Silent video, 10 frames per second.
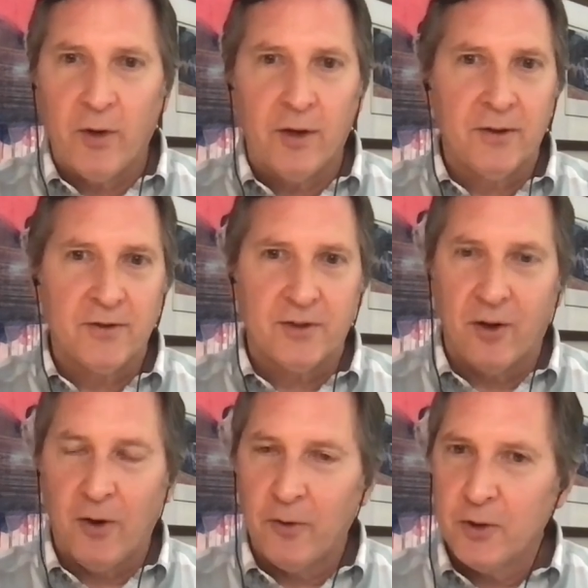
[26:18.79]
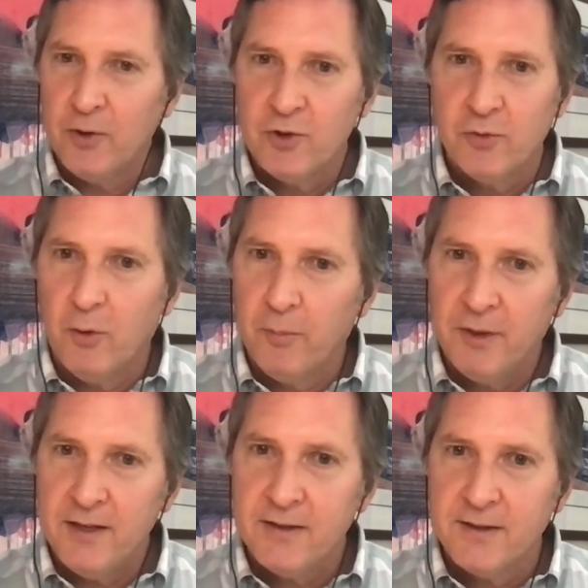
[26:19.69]
wheels and all the usual
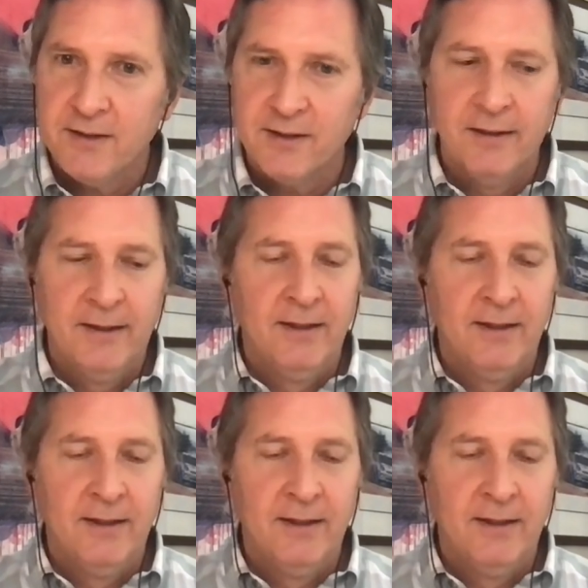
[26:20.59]
pieces,